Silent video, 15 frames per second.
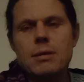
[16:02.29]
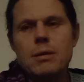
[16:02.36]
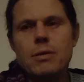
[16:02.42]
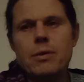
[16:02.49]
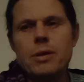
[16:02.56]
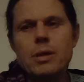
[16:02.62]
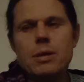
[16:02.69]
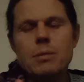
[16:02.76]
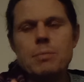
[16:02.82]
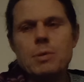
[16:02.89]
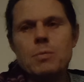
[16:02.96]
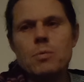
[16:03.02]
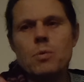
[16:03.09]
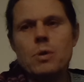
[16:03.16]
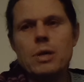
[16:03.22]
Are you going to be
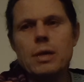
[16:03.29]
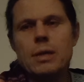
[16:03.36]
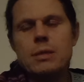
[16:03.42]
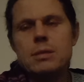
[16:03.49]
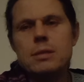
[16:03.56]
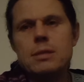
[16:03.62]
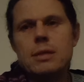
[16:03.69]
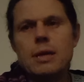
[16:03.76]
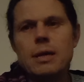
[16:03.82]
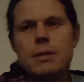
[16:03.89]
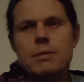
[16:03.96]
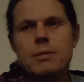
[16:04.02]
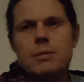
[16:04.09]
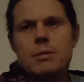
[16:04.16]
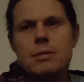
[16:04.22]
walking into
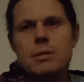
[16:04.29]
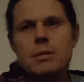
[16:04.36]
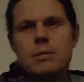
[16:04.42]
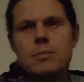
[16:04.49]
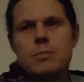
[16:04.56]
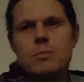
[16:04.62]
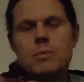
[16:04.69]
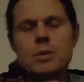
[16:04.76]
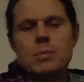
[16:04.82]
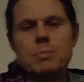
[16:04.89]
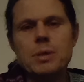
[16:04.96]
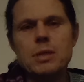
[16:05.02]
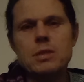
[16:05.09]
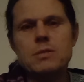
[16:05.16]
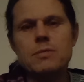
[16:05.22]
death with a
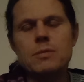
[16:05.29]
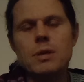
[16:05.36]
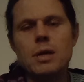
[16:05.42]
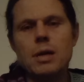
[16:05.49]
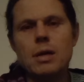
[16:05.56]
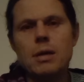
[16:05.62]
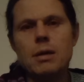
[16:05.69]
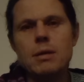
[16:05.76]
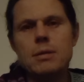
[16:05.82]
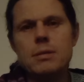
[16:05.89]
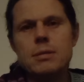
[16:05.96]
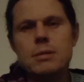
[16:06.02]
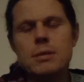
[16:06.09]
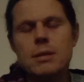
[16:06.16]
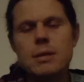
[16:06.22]
peaceful heart
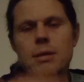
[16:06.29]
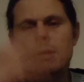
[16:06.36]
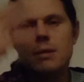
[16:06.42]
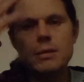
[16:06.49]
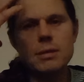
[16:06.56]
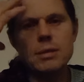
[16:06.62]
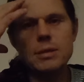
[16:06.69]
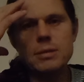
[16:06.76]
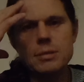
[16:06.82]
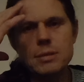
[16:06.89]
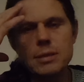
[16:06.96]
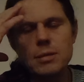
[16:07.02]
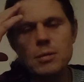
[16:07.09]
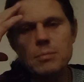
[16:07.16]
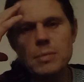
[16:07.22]
and a
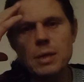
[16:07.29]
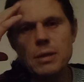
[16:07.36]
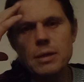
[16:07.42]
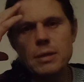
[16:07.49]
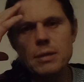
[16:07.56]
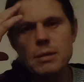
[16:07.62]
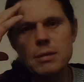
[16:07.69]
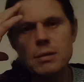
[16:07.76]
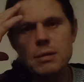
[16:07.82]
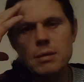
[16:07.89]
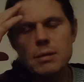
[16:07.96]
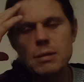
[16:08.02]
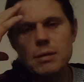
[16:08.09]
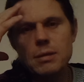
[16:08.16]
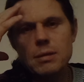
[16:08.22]
still mind
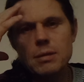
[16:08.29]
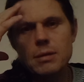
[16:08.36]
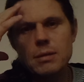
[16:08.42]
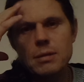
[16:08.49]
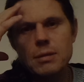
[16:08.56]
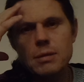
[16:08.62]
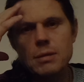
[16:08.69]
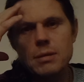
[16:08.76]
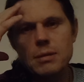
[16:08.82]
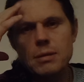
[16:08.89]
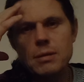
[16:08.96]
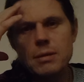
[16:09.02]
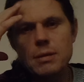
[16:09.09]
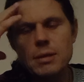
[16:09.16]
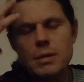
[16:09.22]

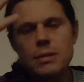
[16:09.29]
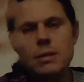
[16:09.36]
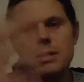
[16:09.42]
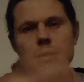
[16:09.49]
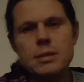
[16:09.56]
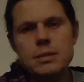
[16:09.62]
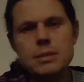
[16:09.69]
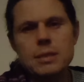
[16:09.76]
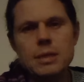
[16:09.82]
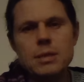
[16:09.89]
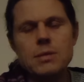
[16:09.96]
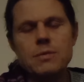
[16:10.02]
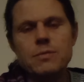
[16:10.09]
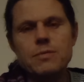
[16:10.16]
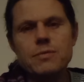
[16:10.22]
and a, and a state
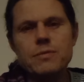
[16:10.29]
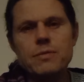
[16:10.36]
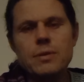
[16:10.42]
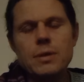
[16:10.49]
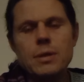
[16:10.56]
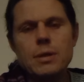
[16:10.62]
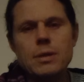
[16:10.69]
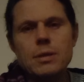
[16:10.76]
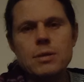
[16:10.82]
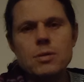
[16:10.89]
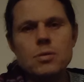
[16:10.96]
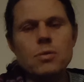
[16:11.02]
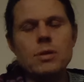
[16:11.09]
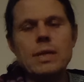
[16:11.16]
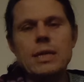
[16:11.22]
of
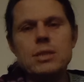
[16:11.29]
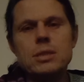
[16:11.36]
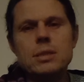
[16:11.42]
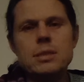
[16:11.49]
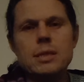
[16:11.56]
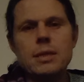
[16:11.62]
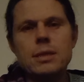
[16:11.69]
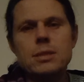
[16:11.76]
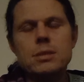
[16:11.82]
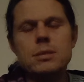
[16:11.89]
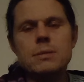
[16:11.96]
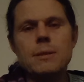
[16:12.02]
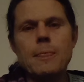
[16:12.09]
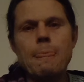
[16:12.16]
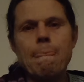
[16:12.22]
non
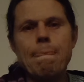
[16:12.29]
agitation?